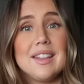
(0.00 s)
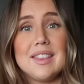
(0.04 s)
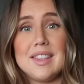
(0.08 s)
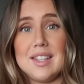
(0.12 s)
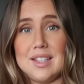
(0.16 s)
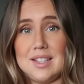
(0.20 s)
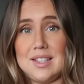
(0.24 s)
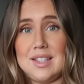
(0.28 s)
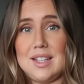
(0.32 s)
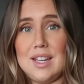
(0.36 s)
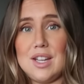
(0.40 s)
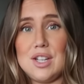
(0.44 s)
the
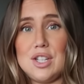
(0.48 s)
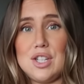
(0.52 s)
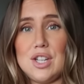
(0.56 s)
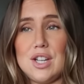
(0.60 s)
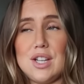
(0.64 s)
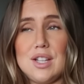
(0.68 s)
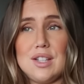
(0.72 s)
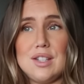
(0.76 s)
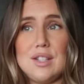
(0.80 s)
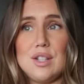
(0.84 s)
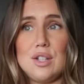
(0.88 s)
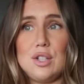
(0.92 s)

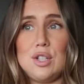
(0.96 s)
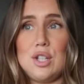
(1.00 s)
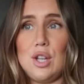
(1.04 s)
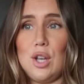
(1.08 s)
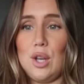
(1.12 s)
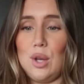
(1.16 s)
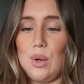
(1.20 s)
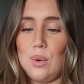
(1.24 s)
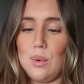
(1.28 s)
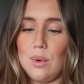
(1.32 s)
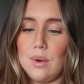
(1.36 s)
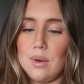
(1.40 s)
stitches
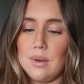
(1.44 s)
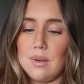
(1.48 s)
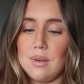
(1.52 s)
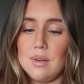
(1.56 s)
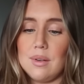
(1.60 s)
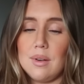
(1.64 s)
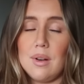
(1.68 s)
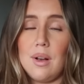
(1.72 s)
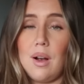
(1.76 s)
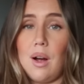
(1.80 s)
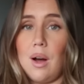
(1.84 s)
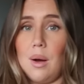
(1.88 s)
to
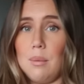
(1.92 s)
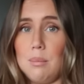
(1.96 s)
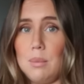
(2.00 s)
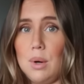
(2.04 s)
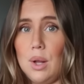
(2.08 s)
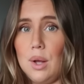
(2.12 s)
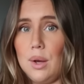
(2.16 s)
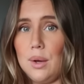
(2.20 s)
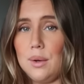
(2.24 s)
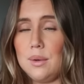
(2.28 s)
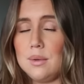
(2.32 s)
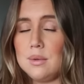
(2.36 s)
come
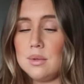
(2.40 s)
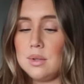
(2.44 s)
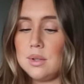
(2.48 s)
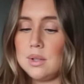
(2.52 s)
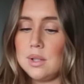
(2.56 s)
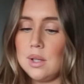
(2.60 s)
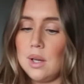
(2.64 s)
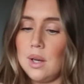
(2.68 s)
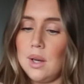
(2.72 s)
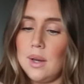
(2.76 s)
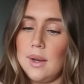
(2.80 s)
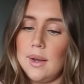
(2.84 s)

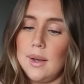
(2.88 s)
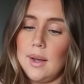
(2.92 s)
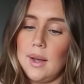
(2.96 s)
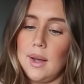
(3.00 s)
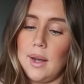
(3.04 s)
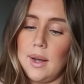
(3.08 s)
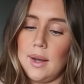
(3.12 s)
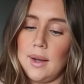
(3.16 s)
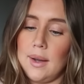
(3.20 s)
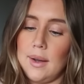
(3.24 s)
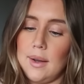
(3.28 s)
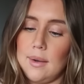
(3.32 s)
loose.
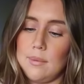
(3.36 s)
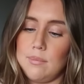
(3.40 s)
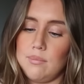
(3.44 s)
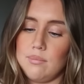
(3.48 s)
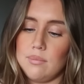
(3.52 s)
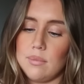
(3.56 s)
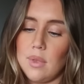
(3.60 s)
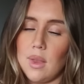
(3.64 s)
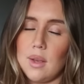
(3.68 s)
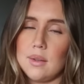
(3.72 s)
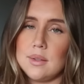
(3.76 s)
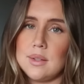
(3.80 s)

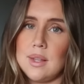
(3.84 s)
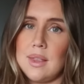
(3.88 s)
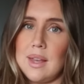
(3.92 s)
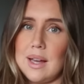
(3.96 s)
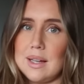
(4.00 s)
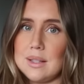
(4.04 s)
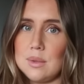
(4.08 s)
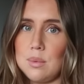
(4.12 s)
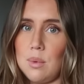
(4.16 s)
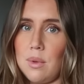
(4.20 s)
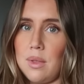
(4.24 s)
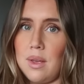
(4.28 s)
So
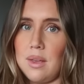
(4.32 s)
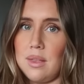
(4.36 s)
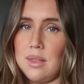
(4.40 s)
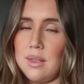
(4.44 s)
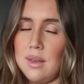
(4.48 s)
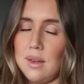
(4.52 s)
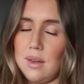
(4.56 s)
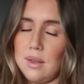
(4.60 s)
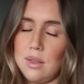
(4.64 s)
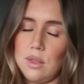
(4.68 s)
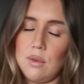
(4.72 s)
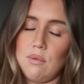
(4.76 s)
that's what they
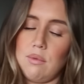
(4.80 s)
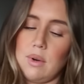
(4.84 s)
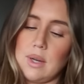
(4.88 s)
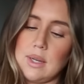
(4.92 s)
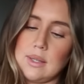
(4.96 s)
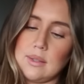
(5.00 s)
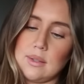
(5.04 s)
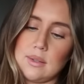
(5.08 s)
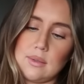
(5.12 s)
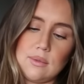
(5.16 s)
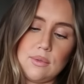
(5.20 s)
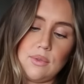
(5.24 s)
think the
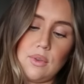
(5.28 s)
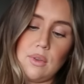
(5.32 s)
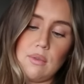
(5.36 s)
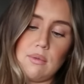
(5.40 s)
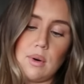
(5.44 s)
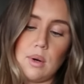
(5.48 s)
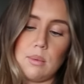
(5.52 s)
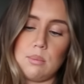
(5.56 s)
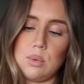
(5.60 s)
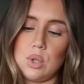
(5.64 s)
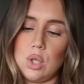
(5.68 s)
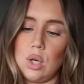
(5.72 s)
reason for the
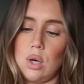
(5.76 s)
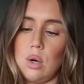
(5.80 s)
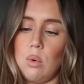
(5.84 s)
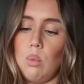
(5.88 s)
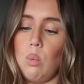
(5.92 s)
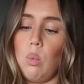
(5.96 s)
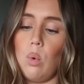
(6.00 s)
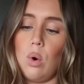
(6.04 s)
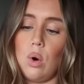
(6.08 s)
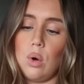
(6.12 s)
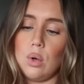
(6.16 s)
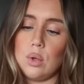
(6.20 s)
rupture
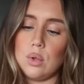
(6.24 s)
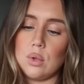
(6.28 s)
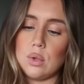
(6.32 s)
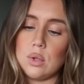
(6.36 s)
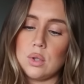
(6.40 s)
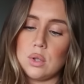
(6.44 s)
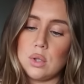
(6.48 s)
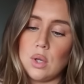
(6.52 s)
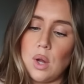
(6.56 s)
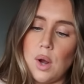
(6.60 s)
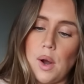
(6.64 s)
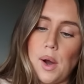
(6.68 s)

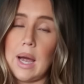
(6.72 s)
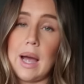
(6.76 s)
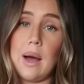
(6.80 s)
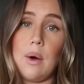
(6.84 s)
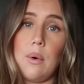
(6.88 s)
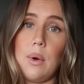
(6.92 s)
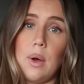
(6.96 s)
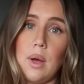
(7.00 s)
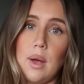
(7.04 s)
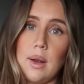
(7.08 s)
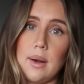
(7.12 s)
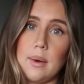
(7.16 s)
was.
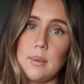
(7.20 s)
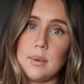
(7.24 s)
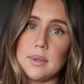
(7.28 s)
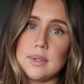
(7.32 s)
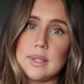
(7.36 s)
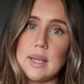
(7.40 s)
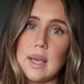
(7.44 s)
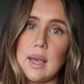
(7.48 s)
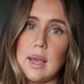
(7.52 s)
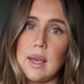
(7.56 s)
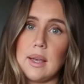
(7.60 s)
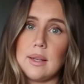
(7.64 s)
How early
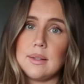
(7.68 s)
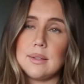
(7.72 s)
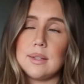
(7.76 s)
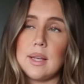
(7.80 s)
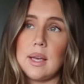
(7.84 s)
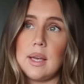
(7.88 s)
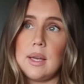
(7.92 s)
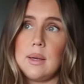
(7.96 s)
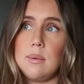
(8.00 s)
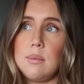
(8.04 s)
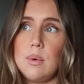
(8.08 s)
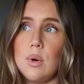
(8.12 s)
was he? So
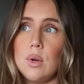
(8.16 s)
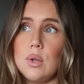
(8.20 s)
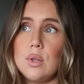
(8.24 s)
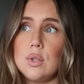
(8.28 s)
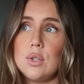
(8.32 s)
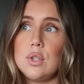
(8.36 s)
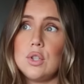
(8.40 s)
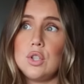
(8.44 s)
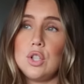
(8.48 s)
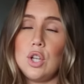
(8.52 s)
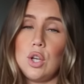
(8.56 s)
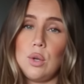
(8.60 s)
he
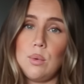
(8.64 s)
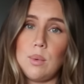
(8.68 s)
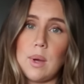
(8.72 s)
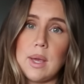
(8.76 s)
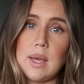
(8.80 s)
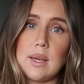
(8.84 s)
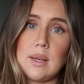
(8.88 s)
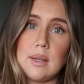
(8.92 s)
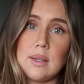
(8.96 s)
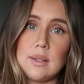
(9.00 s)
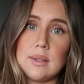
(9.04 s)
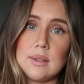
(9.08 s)
was 2
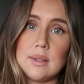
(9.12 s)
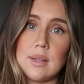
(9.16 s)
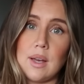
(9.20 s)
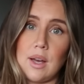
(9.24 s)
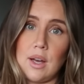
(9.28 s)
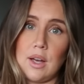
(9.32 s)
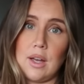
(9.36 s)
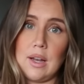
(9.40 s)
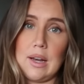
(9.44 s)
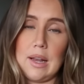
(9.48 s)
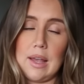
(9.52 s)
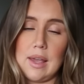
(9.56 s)
weeks
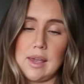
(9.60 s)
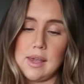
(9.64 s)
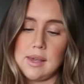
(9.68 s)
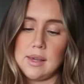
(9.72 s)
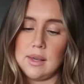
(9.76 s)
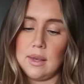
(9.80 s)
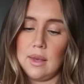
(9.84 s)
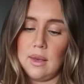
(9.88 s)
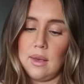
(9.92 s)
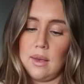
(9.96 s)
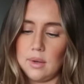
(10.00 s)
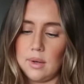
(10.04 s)

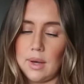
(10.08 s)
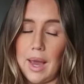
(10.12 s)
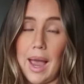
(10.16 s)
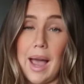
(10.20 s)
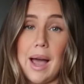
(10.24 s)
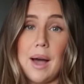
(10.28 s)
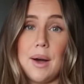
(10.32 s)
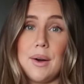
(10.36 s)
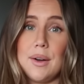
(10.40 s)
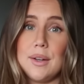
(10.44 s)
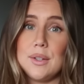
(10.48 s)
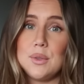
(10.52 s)
early.
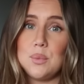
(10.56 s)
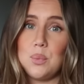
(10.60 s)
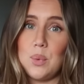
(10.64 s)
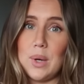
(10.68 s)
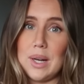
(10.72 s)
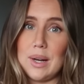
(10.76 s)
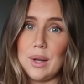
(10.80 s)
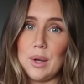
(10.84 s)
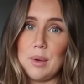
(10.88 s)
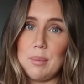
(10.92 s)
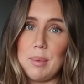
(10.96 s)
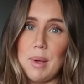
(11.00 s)
How has
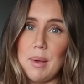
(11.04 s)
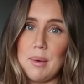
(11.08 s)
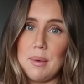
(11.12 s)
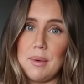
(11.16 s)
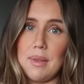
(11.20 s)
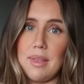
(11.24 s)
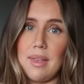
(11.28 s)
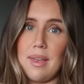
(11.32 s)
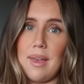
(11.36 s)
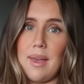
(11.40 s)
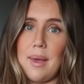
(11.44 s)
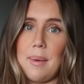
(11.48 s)
Willow been
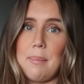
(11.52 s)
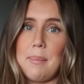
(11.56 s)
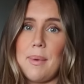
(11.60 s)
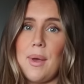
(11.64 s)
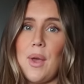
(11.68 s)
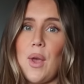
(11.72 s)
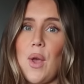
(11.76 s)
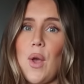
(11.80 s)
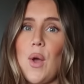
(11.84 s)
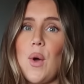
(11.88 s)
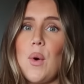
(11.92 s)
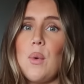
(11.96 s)
with him?
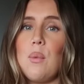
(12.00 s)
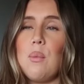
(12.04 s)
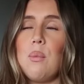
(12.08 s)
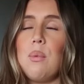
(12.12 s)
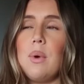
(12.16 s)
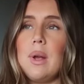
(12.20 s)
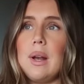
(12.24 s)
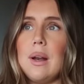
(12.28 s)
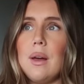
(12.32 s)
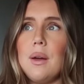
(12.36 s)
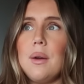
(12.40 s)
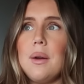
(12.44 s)

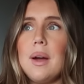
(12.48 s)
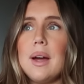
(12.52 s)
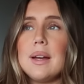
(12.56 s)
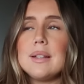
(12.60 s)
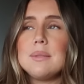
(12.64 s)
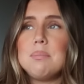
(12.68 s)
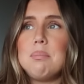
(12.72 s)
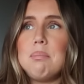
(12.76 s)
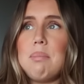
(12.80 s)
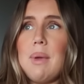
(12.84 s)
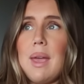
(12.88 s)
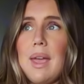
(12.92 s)
Willow
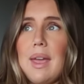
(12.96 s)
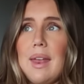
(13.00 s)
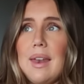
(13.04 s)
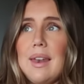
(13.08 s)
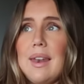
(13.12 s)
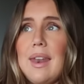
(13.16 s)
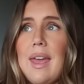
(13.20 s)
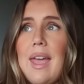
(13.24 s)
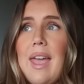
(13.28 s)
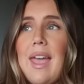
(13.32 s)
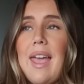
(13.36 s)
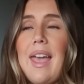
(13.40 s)
has
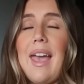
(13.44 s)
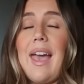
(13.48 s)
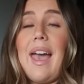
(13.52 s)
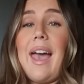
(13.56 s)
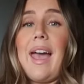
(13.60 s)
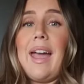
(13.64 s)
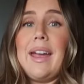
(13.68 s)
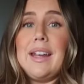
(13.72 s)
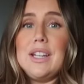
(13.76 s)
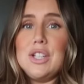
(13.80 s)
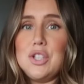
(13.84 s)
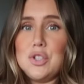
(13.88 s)
been
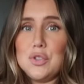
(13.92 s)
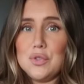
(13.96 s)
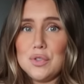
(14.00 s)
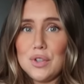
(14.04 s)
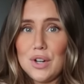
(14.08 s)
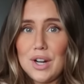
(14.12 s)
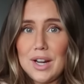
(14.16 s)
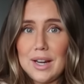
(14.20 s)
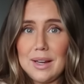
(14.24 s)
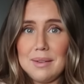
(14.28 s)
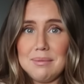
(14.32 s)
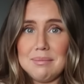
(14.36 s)
a
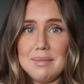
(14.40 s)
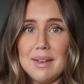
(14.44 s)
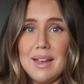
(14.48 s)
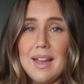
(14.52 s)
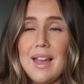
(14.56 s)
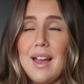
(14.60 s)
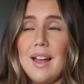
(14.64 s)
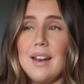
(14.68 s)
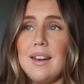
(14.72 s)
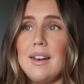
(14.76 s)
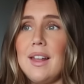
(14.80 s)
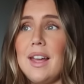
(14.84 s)
dream.
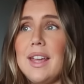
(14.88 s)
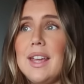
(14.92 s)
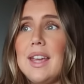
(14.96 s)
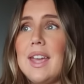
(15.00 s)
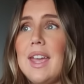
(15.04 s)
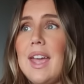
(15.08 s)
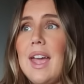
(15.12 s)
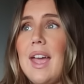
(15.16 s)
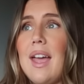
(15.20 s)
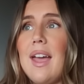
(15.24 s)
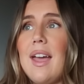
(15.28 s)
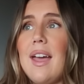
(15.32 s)
Like,